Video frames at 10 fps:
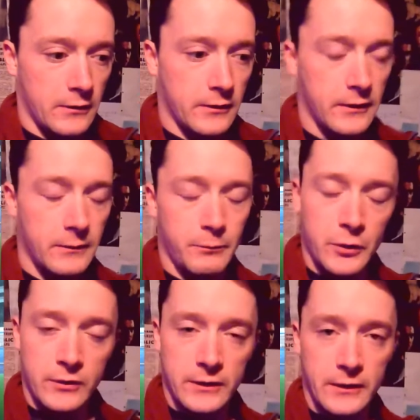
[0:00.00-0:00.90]
the
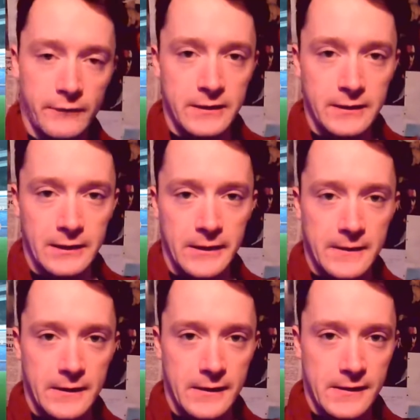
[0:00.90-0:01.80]
beauty of it at
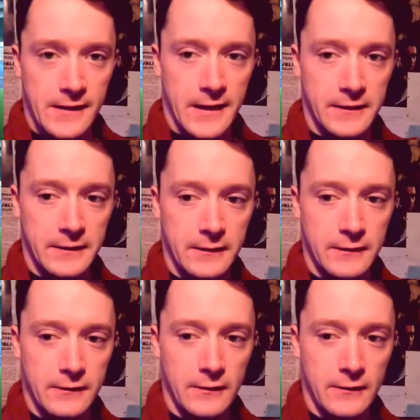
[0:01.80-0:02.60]
least is that